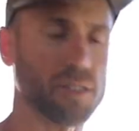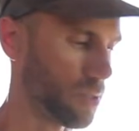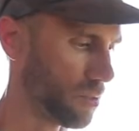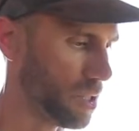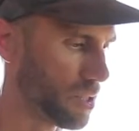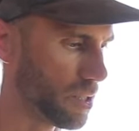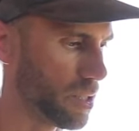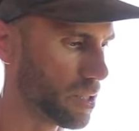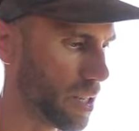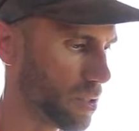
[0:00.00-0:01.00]
So each of
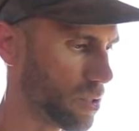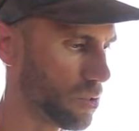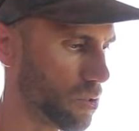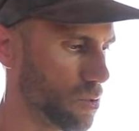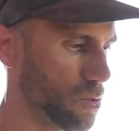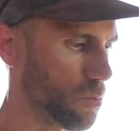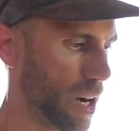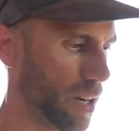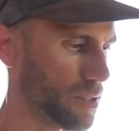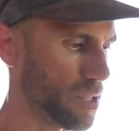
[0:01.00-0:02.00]
these has 2
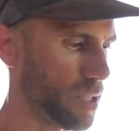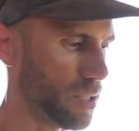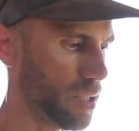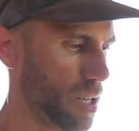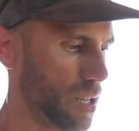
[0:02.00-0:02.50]
wires in it.